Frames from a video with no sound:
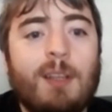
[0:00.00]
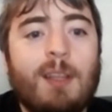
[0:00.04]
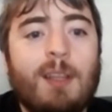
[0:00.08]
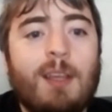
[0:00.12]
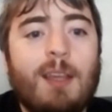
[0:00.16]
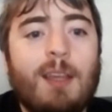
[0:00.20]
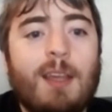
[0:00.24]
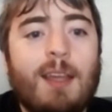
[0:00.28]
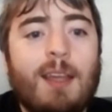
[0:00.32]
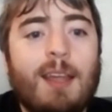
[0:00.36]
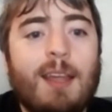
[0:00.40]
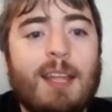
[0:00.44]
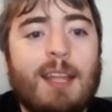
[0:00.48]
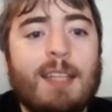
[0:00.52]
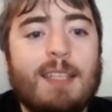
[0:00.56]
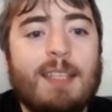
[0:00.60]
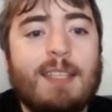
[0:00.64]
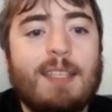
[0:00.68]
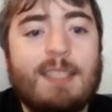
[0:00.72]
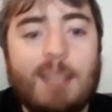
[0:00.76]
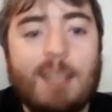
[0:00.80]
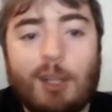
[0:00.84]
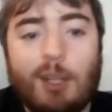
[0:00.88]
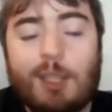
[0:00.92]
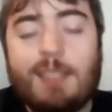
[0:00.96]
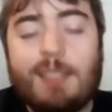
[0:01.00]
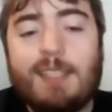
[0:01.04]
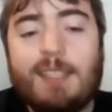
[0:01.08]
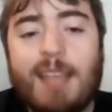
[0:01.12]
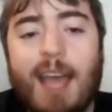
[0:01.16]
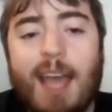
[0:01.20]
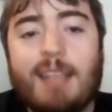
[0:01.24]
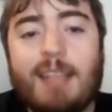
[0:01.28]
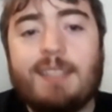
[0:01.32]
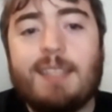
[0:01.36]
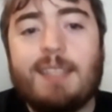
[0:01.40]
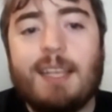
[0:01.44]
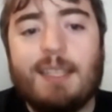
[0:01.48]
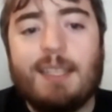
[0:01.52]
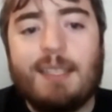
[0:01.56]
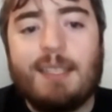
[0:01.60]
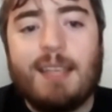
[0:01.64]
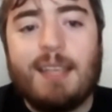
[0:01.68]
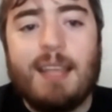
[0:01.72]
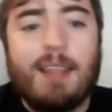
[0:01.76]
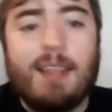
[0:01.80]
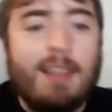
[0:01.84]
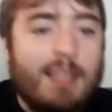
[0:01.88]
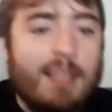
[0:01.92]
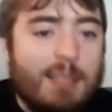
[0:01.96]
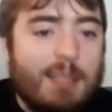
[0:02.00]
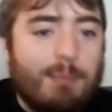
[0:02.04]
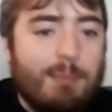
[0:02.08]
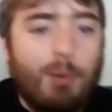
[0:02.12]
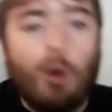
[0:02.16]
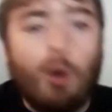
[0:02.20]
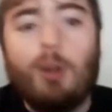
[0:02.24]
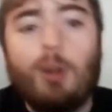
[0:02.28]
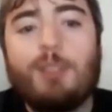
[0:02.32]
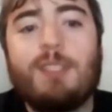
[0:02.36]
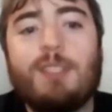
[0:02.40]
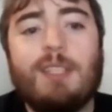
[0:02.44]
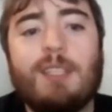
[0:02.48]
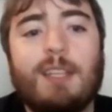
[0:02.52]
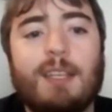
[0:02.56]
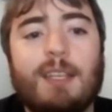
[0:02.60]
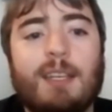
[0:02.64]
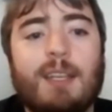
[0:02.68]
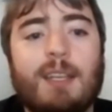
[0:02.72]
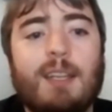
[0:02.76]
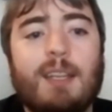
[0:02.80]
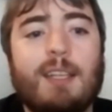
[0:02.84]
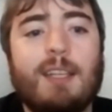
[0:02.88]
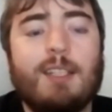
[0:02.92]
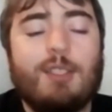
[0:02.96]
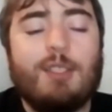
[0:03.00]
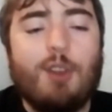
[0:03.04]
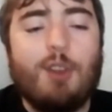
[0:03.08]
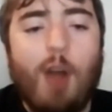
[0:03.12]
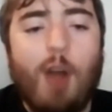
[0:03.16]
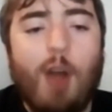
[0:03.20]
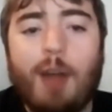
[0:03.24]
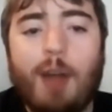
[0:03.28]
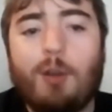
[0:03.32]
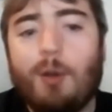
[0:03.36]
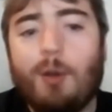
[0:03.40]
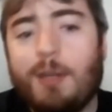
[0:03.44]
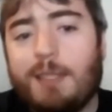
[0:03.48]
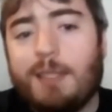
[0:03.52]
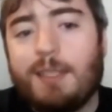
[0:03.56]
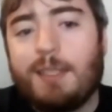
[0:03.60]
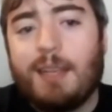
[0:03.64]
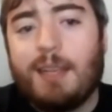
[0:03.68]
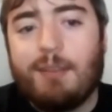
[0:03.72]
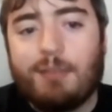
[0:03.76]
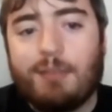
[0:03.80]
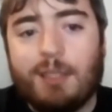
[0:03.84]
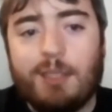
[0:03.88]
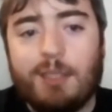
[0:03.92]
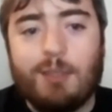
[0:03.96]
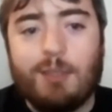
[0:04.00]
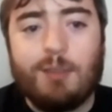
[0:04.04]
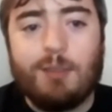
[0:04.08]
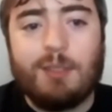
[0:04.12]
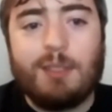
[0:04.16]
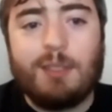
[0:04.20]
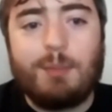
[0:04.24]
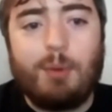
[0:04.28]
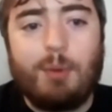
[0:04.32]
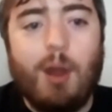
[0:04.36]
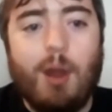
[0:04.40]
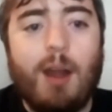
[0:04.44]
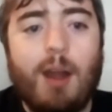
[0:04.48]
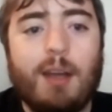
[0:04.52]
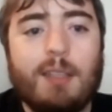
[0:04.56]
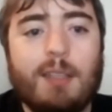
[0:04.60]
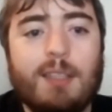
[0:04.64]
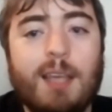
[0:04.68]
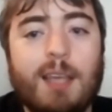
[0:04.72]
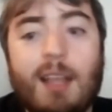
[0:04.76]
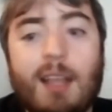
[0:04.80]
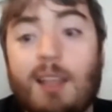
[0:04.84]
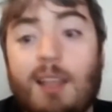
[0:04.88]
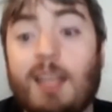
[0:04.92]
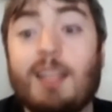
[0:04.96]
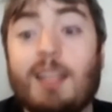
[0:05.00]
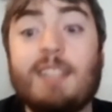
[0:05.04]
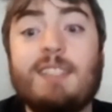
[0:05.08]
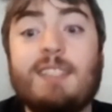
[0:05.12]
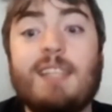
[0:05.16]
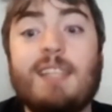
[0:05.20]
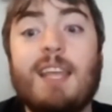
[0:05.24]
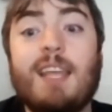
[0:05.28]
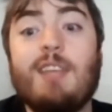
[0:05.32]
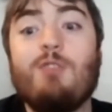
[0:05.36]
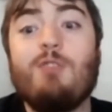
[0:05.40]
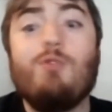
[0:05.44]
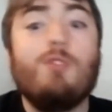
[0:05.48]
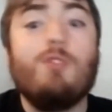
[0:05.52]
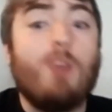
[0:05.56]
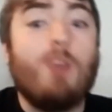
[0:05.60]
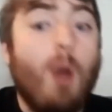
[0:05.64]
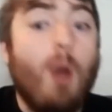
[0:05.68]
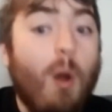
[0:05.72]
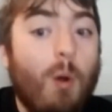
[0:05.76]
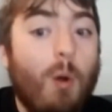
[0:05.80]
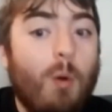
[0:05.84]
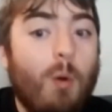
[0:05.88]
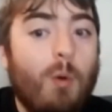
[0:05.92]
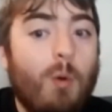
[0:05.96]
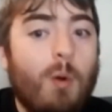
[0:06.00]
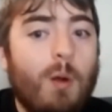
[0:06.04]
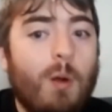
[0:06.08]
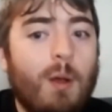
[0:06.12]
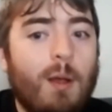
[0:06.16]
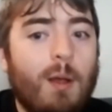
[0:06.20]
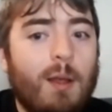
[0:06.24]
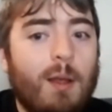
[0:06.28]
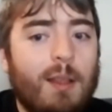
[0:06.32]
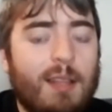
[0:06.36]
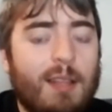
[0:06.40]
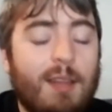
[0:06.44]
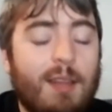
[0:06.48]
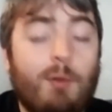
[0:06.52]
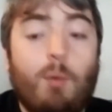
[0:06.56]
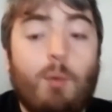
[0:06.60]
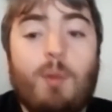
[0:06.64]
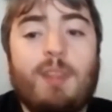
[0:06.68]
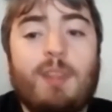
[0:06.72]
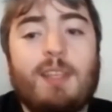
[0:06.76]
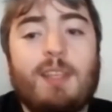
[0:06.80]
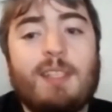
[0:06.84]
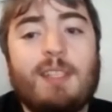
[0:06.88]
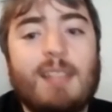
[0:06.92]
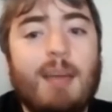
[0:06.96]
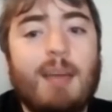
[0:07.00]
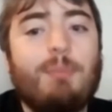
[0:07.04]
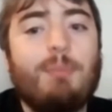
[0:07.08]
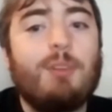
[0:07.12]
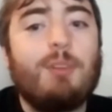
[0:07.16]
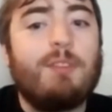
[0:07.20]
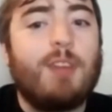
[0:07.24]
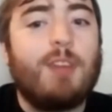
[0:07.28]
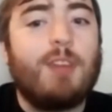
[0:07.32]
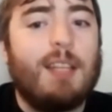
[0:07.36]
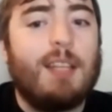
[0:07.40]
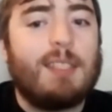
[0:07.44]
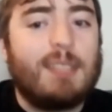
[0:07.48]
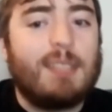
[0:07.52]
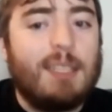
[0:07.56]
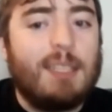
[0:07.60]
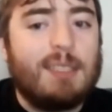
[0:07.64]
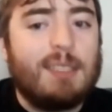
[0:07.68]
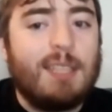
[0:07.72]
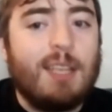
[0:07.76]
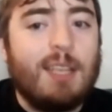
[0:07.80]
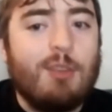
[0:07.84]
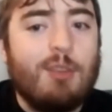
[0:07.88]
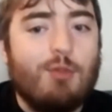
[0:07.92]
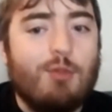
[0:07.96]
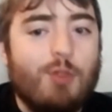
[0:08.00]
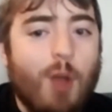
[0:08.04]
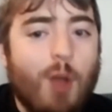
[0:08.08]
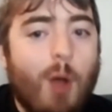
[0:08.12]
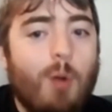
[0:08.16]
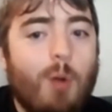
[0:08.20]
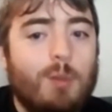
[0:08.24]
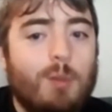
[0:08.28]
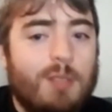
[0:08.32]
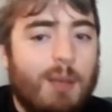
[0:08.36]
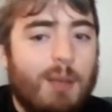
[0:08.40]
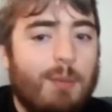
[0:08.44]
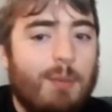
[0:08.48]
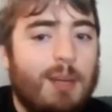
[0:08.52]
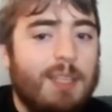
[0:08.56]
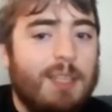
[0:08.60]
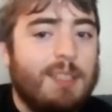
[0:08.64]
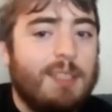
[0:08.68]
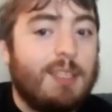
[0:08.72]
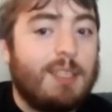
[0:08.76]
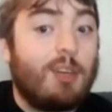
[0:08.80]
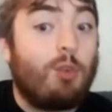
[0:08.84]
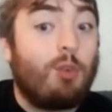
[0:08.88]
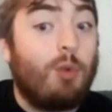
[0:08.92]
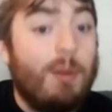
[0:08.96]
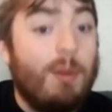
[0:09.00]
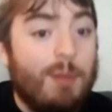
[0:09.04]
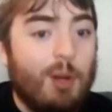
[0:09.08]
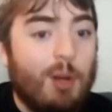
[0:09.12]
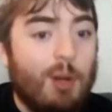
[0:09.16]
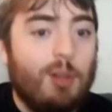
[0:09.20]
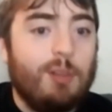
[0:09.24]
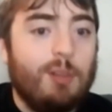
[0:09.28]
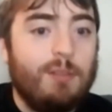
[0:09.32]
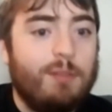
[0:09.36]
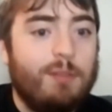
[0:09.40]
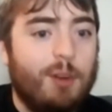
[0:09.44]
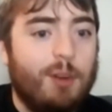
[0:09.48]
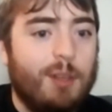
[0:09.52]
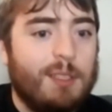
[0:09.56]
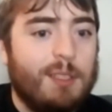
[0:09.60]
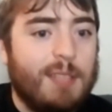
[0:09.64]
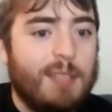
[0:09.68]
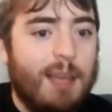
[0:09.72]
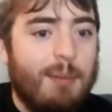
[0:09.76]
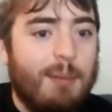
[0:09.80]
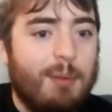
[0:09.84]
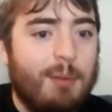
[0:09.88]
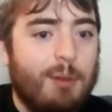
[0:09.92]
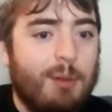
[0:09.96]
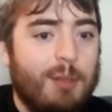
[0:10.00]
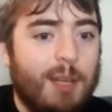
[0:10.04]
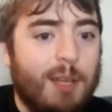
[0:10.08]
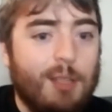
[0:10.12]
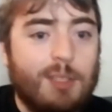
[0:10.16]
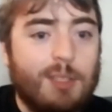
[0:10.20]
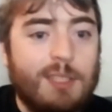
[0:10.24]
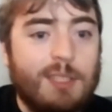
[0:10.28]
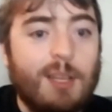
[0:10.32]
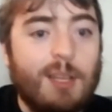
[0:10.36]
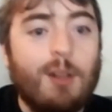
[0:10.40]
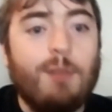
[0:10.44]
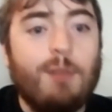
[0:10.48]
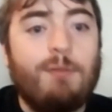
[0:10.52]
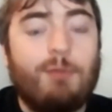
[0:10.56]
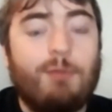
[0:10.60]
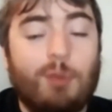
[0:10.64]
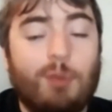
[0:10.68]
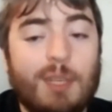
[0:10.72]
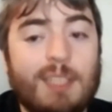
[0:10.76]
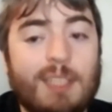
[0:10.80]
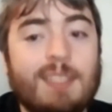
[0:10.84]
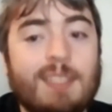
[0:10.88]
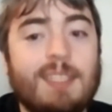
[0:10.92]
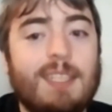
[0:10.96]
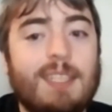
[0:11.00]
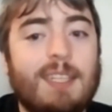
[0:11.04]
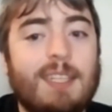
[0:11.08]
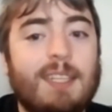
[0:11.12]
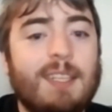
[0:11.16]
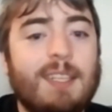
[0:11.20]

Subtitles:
can still assess and say this person is not going to safely use this product? Like, let's say with the example of guns, let's say somebody is a criminal, for example. They're still freely